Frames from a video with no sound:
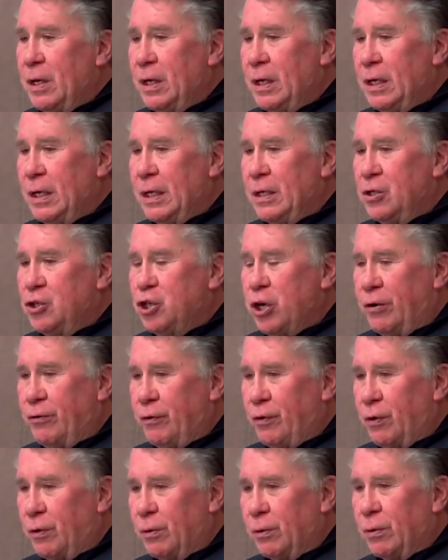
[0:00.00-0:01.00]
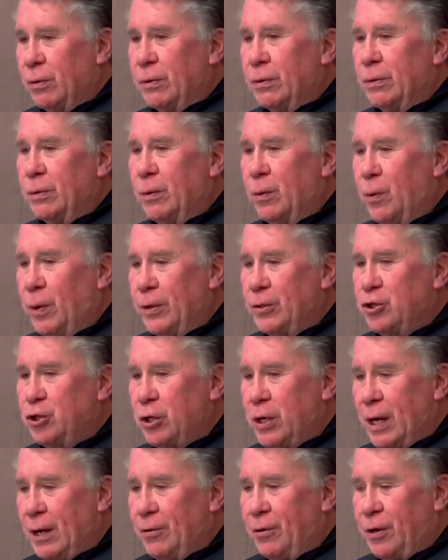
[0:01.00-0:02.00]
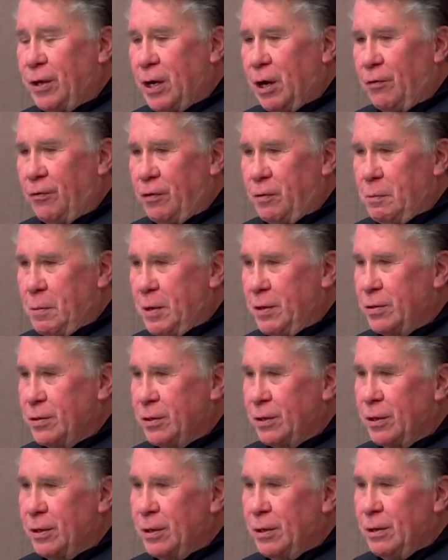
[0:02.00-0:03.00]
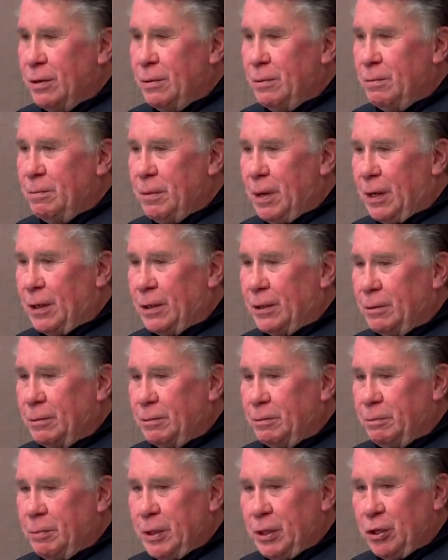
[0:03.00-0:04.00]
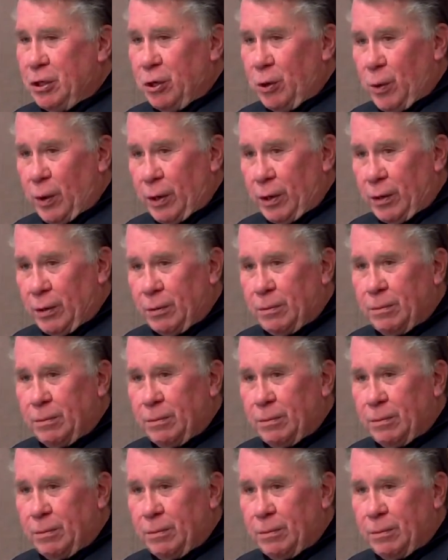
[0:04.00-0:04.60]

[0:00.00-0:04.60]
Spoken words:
In general, what should county government be doing?